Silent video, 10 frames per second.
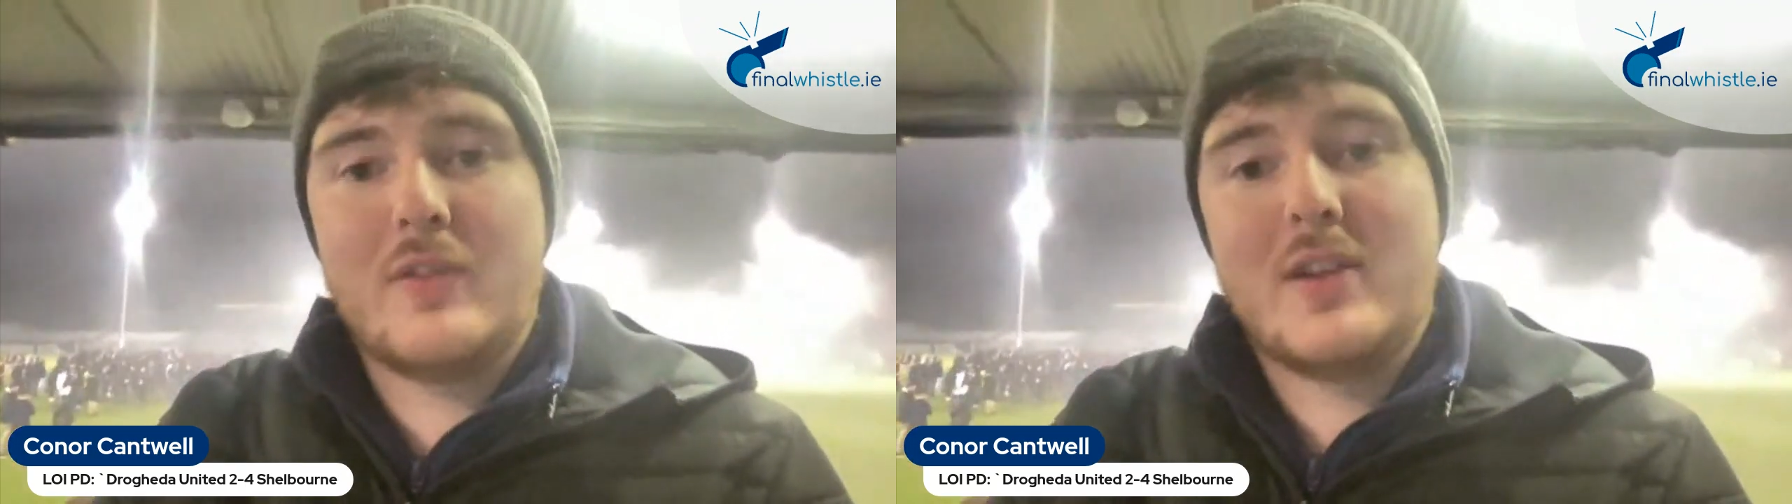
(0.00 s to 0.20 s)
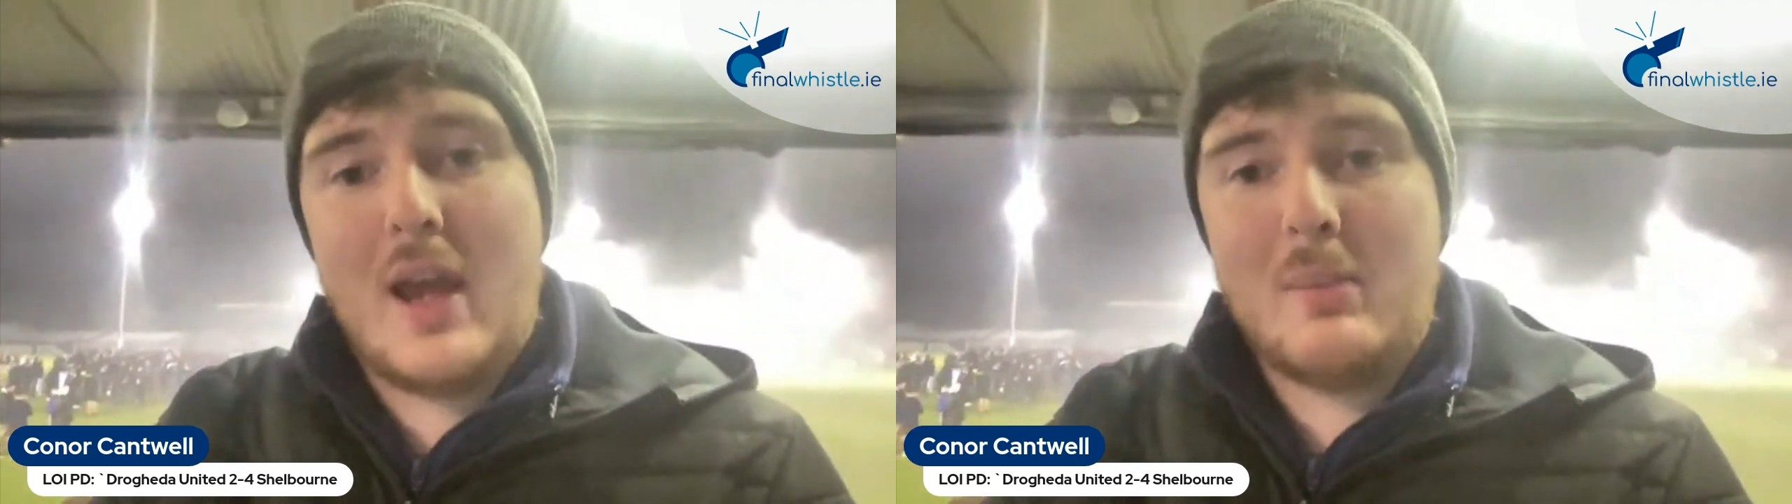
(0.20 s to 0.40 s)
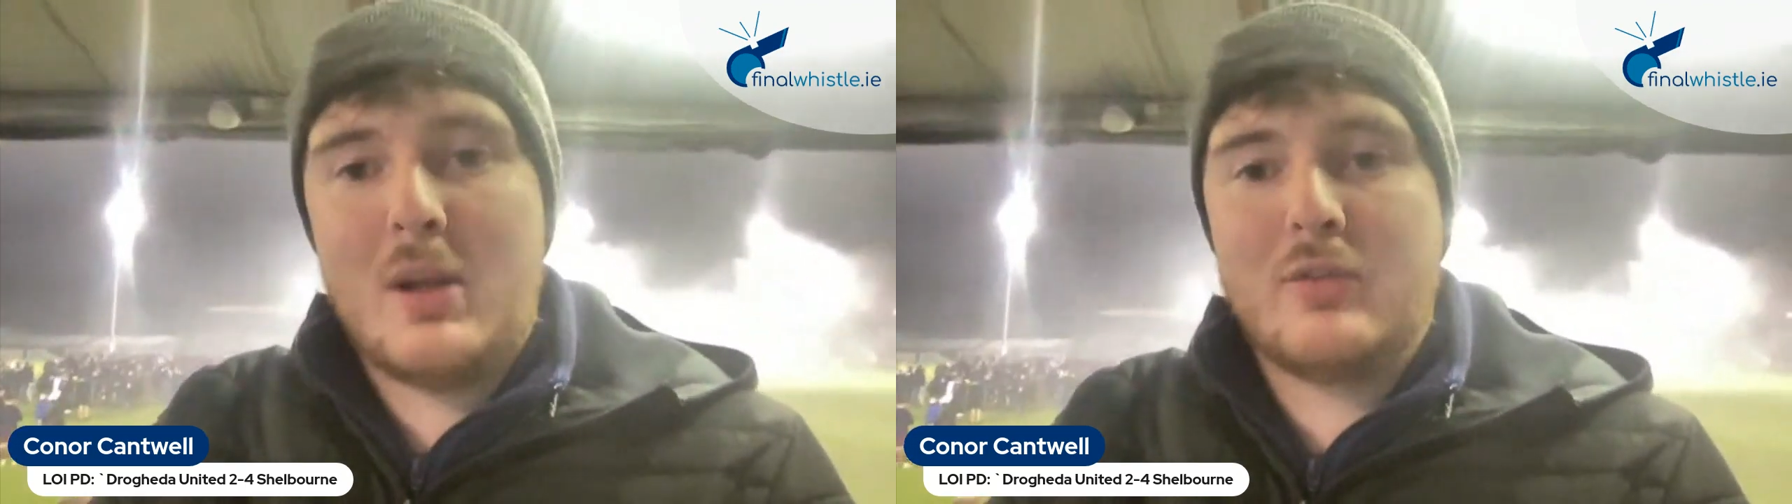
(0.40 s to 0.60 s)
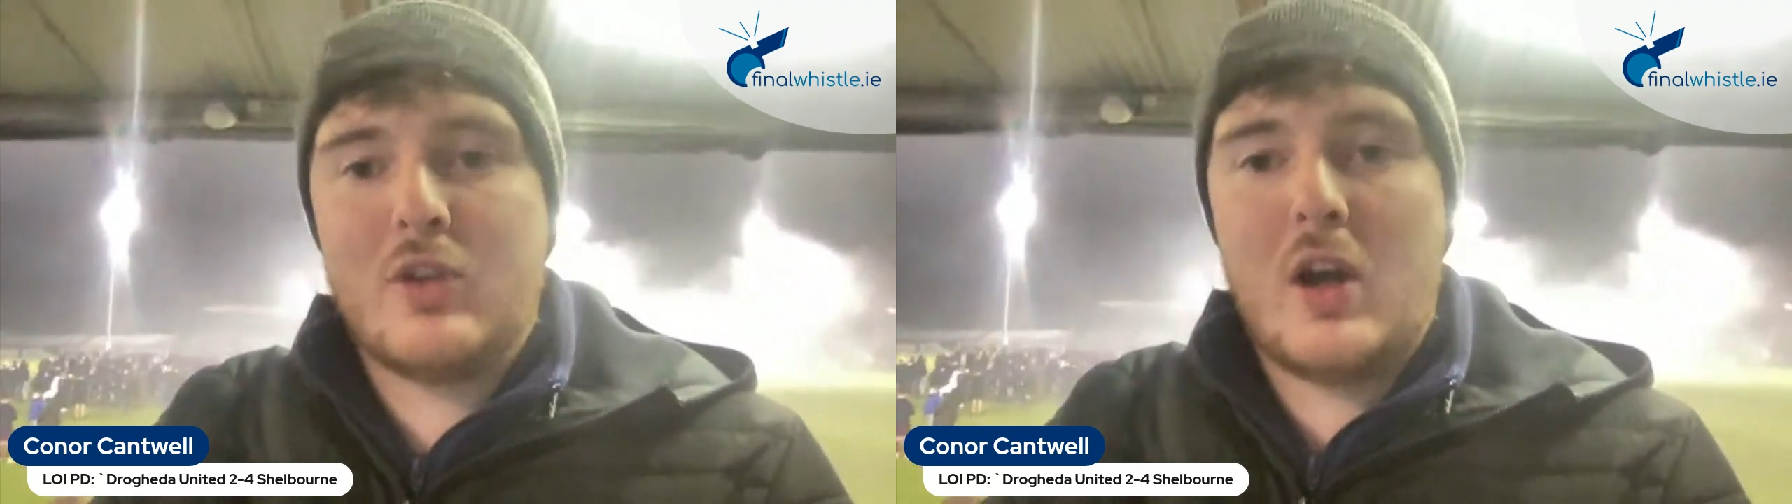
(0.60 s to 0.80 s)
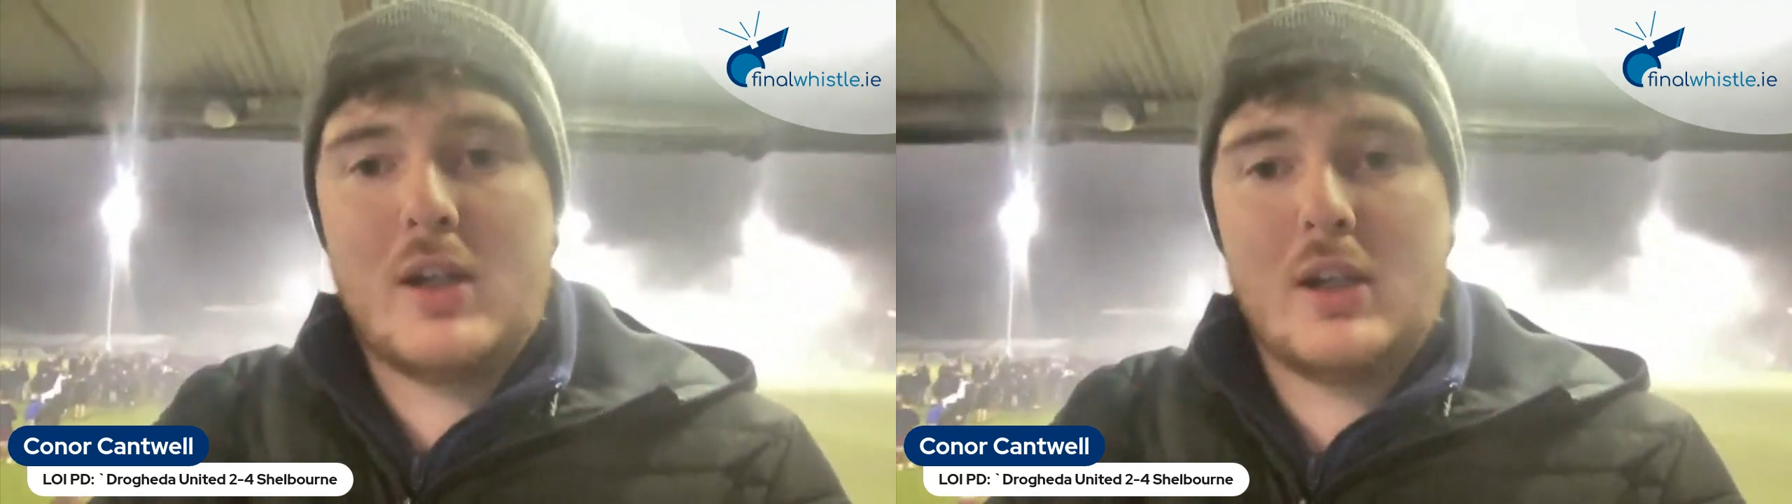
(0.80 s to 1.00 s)
of the 10 men of
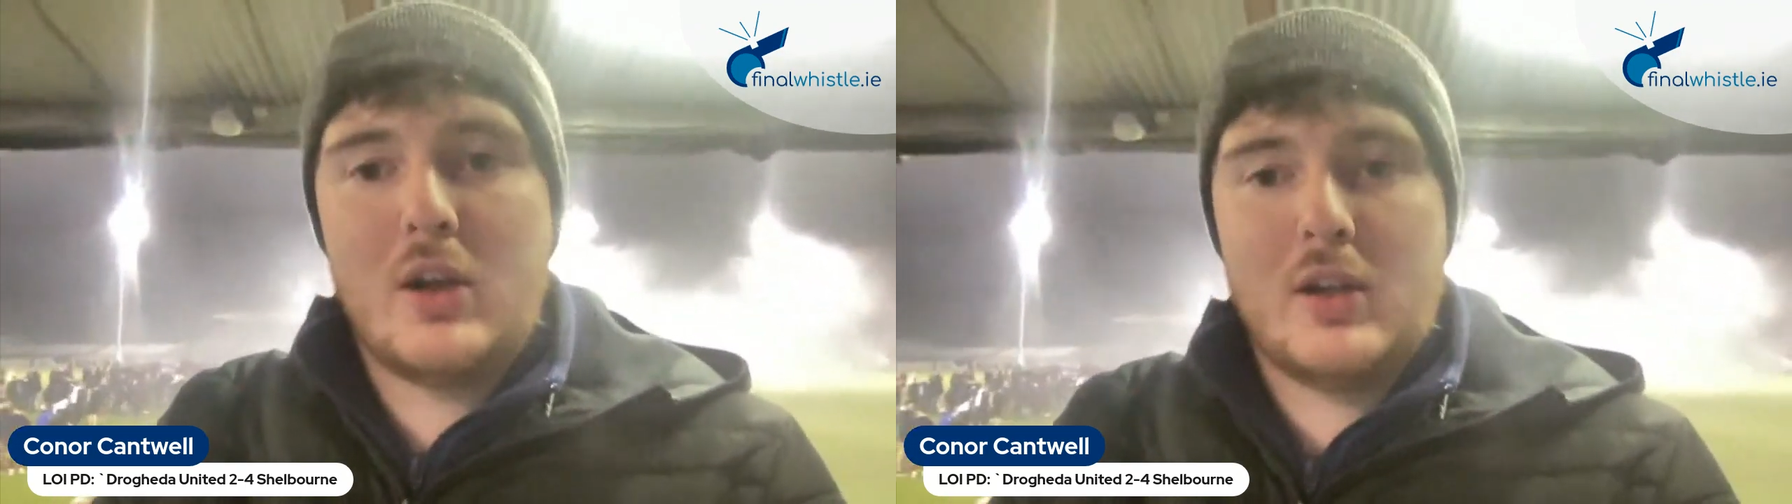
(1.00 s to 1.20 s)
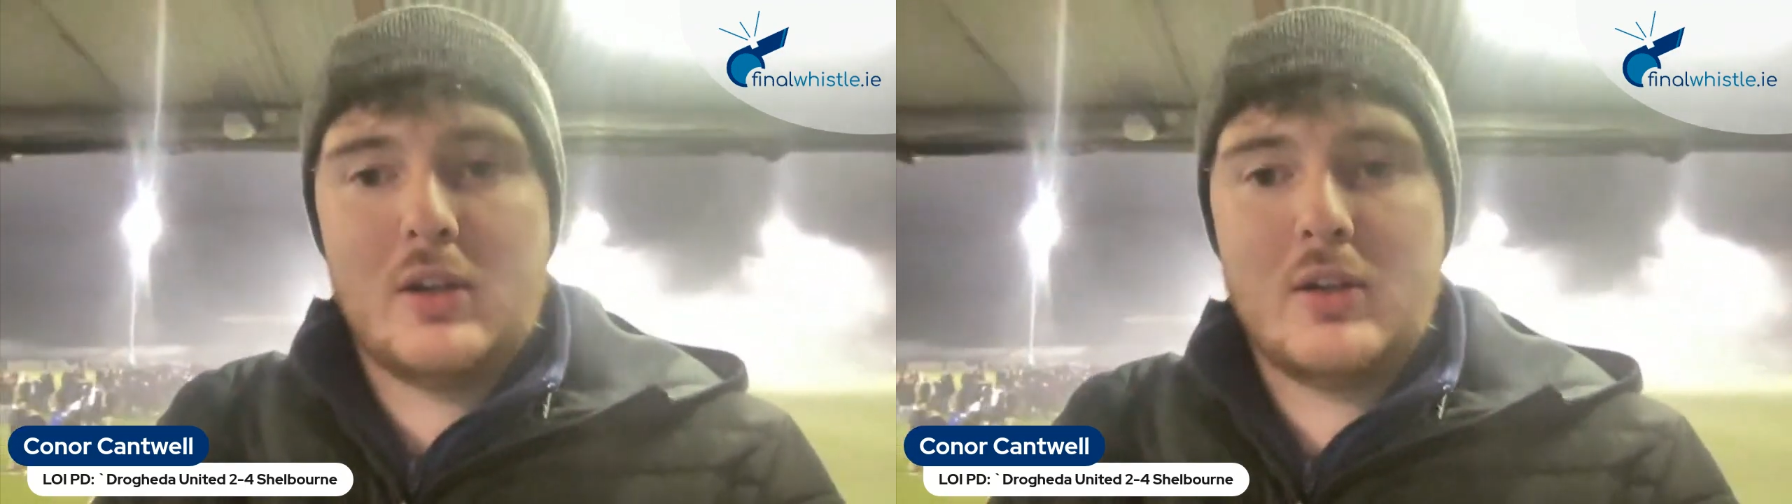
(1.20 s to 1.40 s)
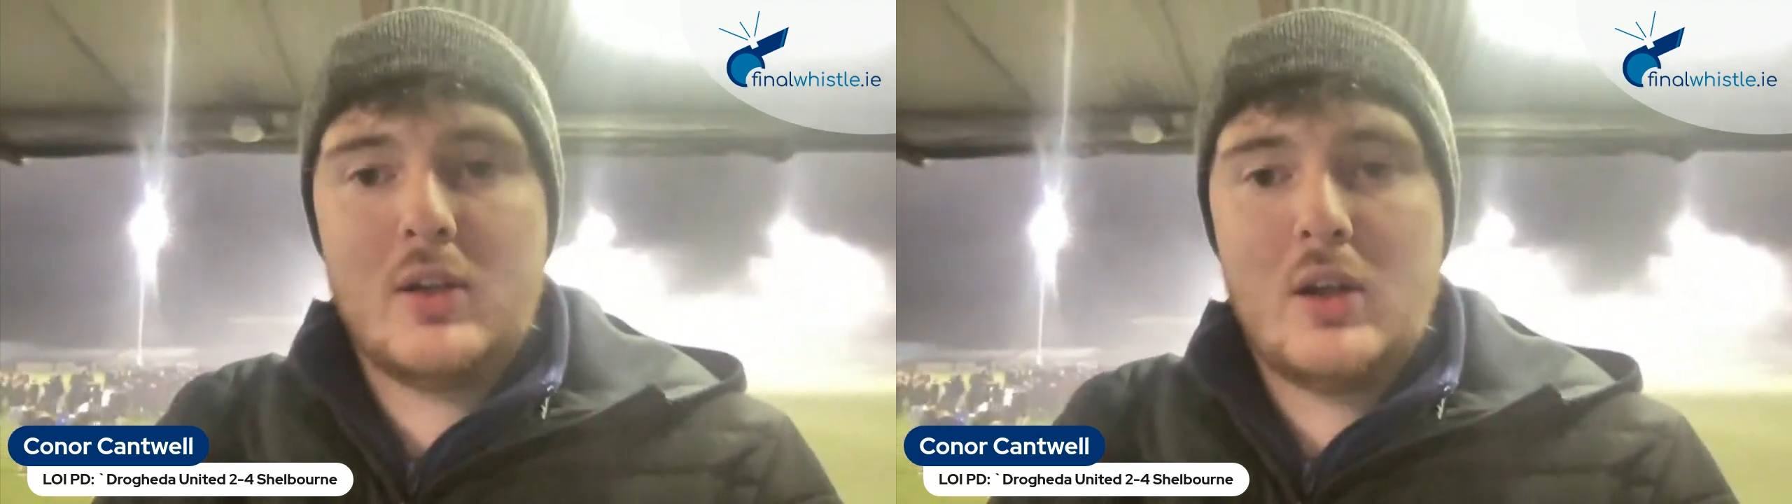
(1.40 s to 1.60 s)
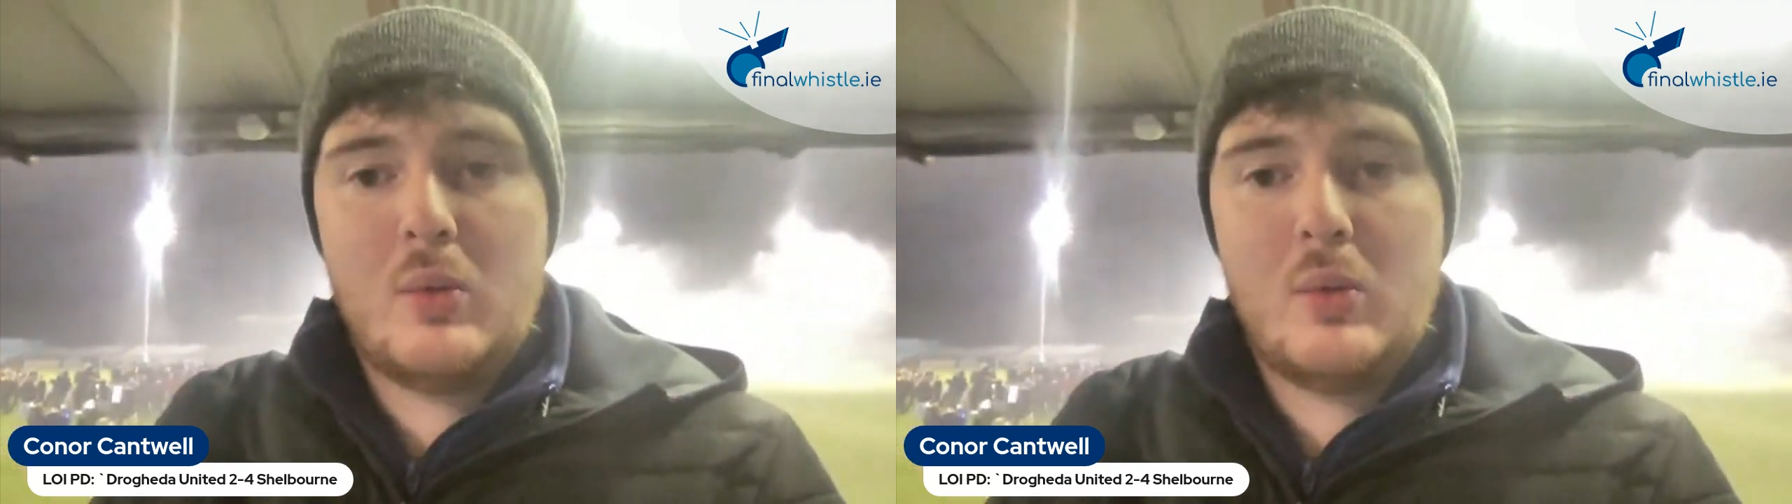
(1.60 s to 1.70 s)
Drogheda United